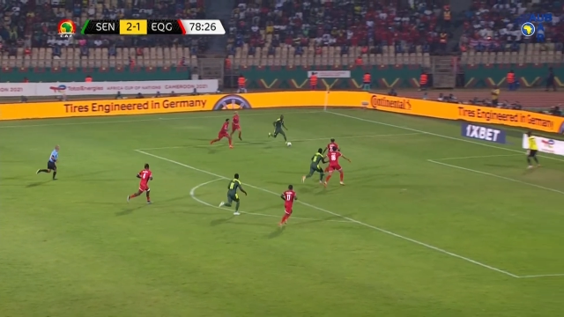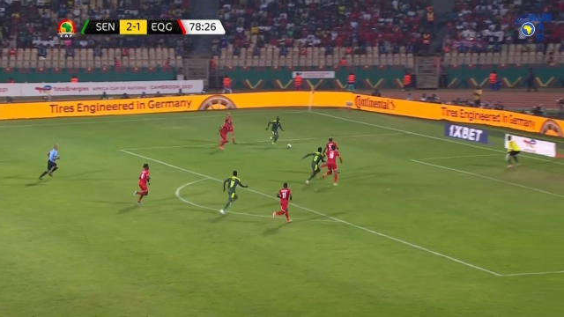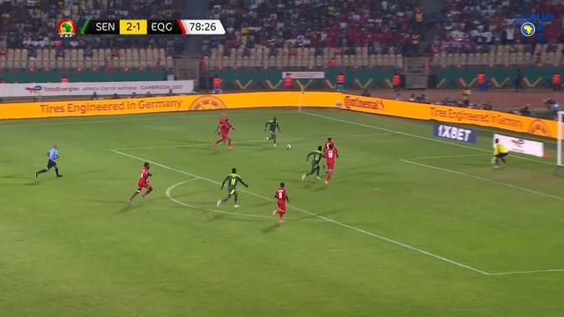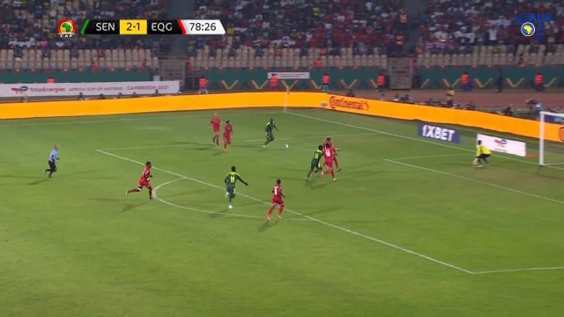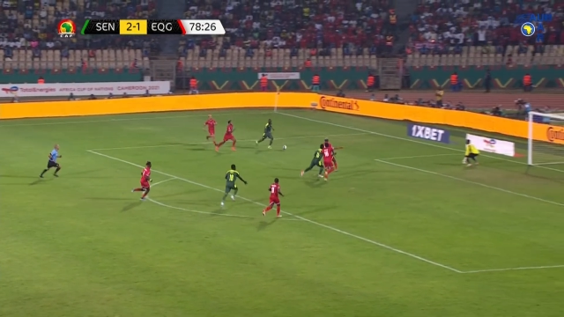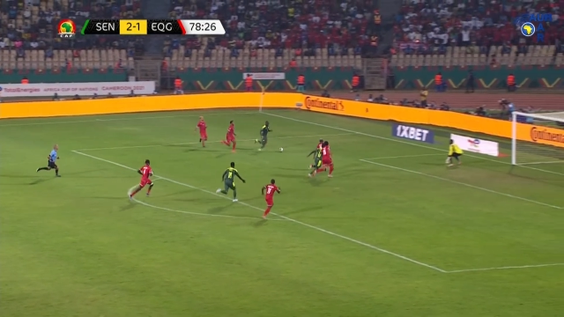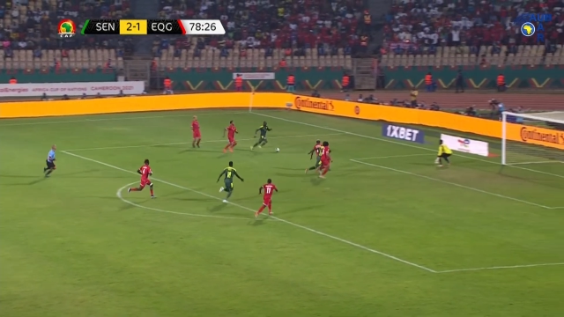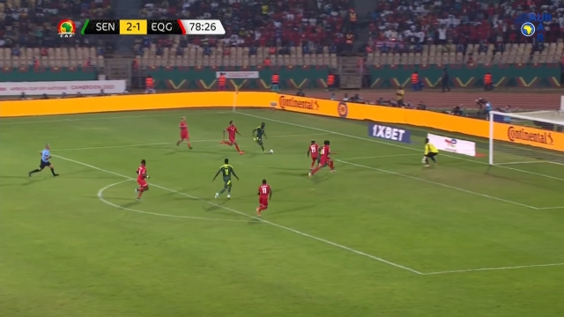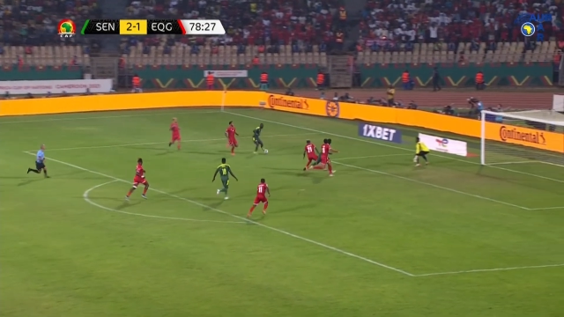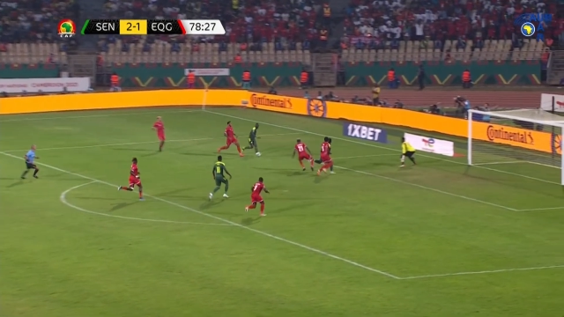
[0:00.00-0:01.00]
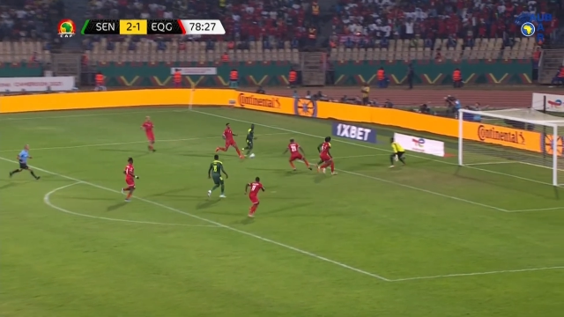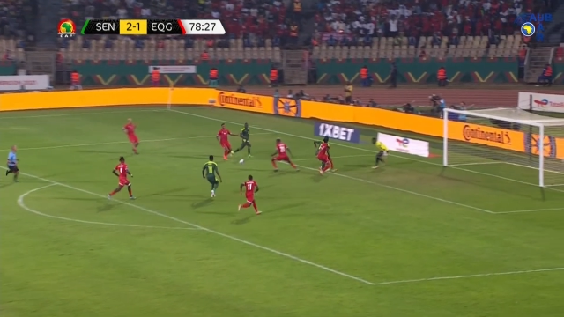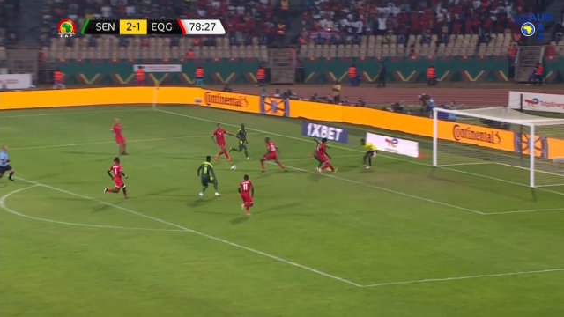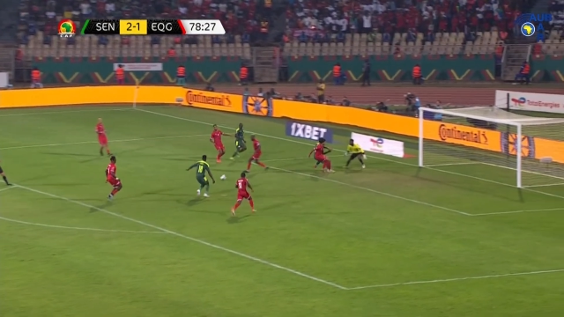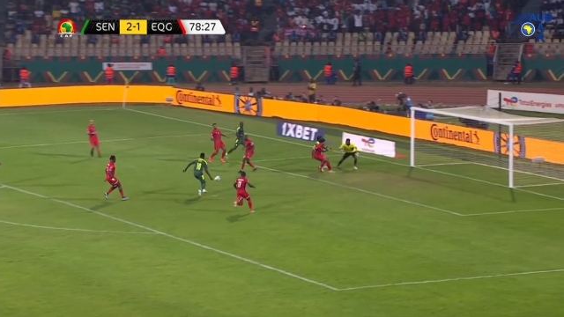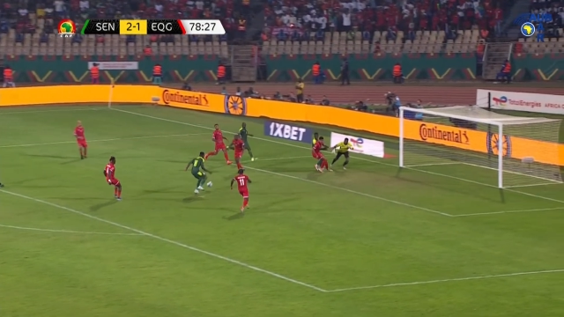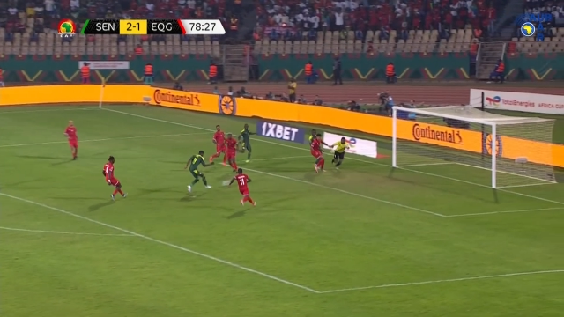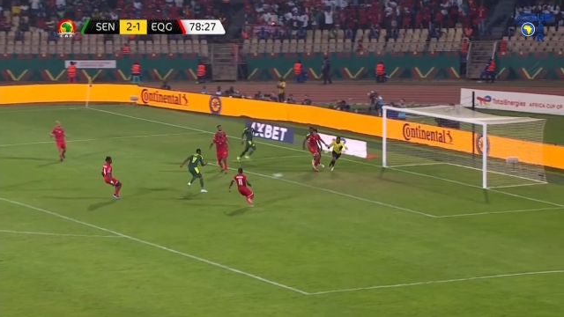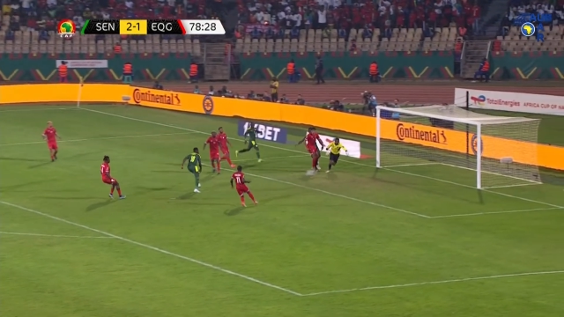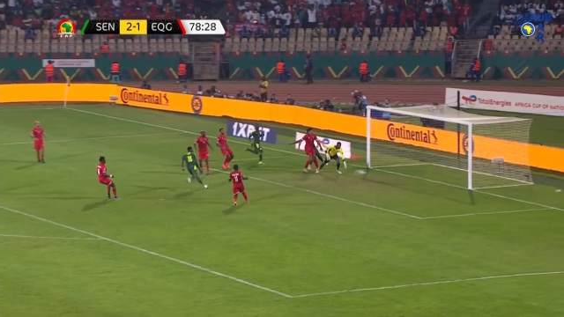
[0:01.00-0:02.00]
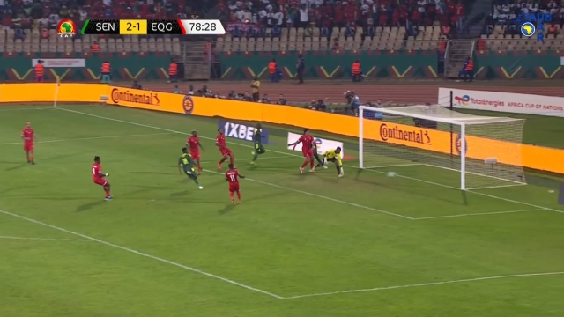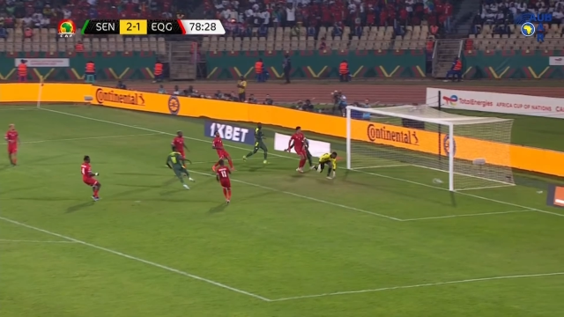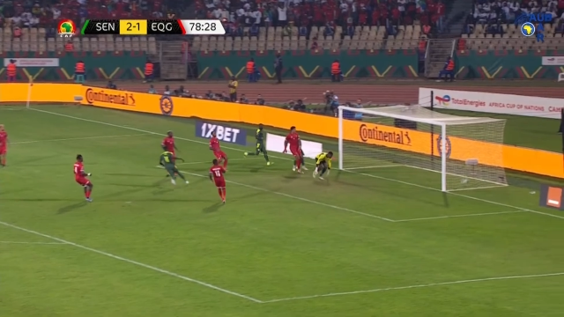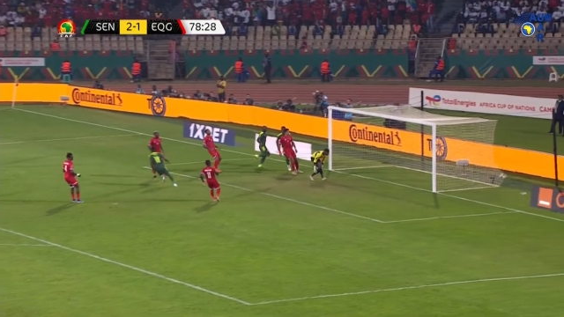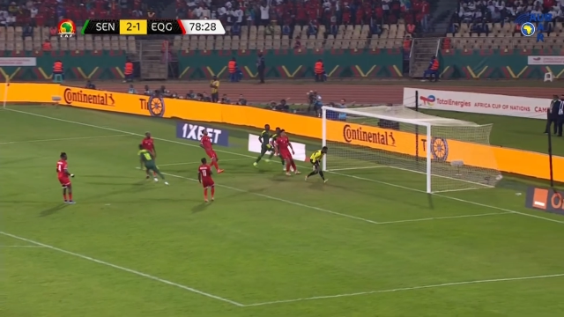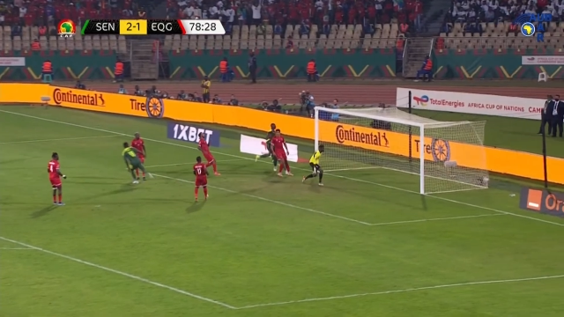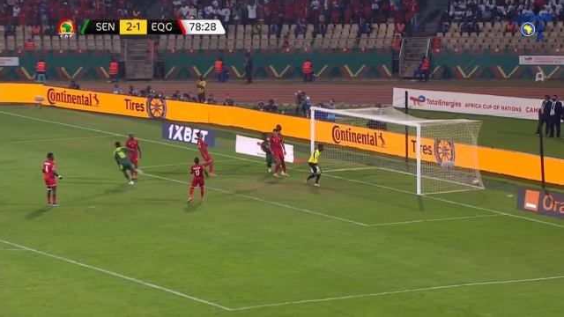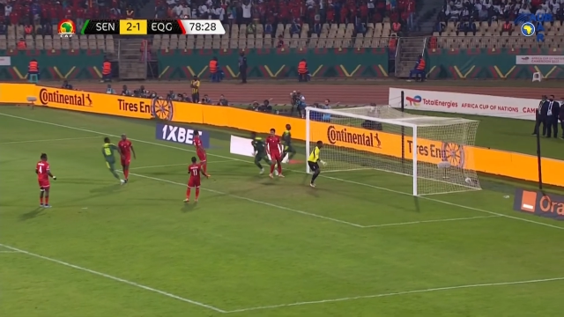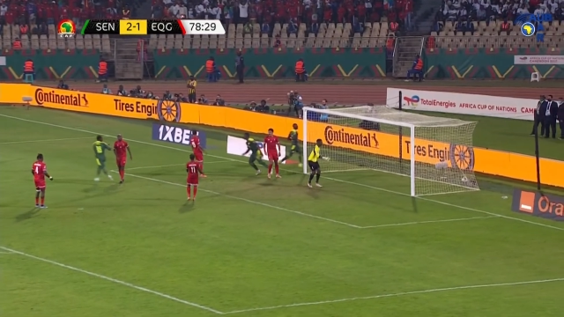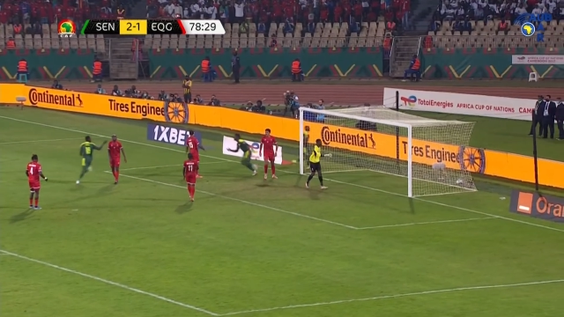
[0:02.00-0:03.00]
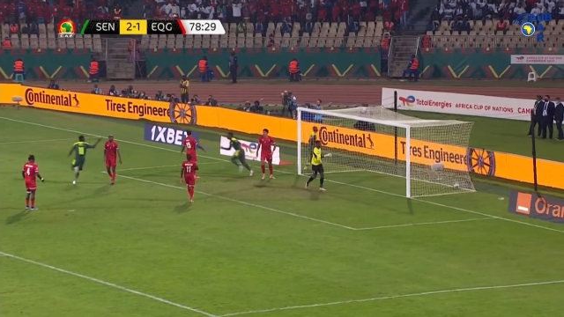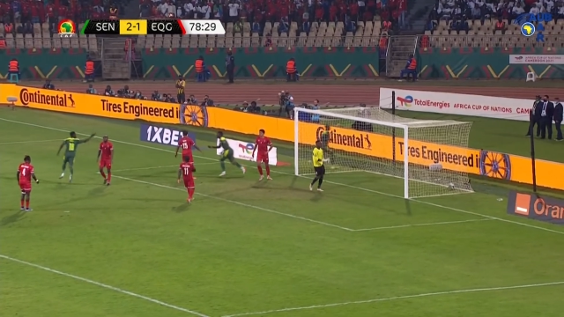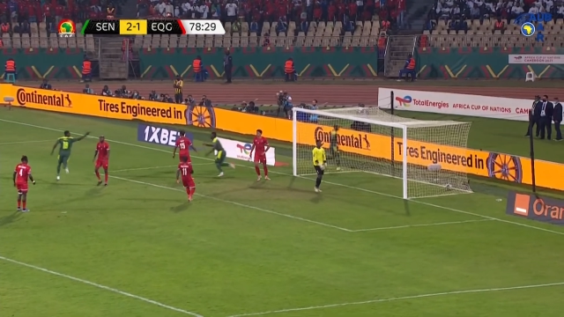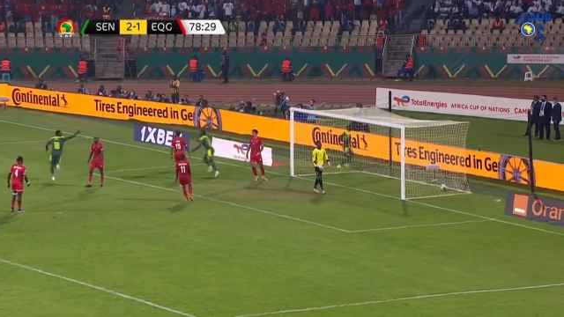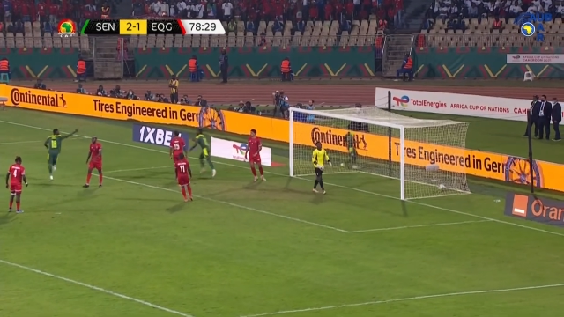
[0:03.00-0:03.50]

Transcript: [unreadable: no face in view]